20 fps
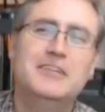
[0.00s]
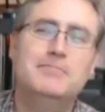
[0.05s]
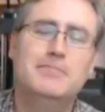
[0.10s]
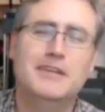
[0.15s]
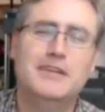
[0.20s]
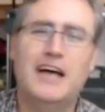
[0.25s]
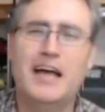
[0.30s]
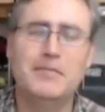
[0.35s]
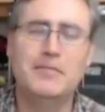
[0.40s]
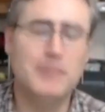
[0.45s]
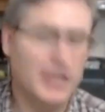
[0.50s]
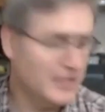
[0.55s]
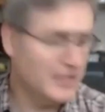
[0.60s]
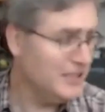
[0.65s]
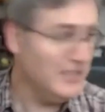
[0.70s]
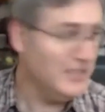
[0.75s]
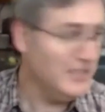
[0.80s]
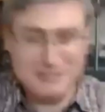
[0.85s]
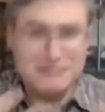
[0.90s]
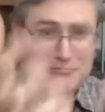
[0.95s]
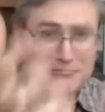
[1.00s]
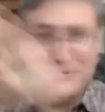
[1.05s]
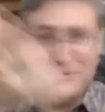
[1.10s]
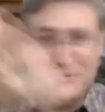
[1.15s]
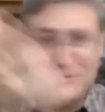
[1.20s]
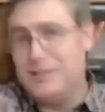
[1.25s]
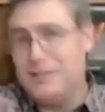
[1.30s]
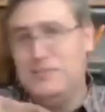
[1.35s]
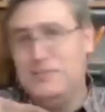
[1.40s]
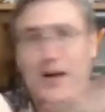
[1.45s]
but I'm like,
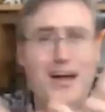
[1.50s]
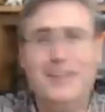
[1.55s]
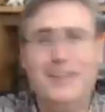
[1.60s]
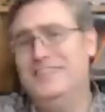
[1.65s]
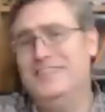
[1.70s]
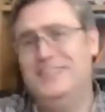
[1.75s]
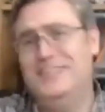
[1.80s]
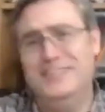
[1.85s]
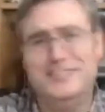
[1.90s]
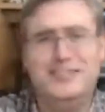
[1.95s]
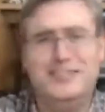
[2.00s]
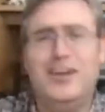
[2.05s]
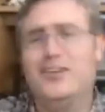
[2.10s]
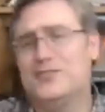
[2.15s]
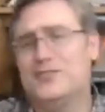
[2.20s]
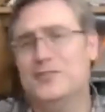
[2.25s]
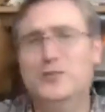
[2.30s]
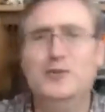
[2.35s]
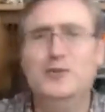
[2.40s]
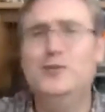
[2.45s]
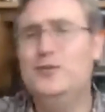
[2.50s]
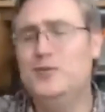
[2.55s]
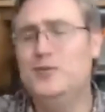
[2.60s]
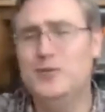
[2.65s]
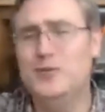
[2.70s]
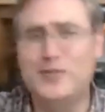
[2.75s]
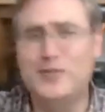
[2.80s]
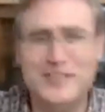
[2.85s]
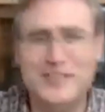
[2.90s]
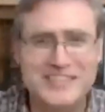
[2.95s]
come on, this is Doctor
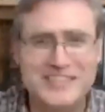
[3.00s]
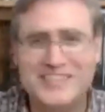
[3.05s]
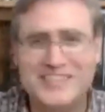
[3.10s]
Who, and it's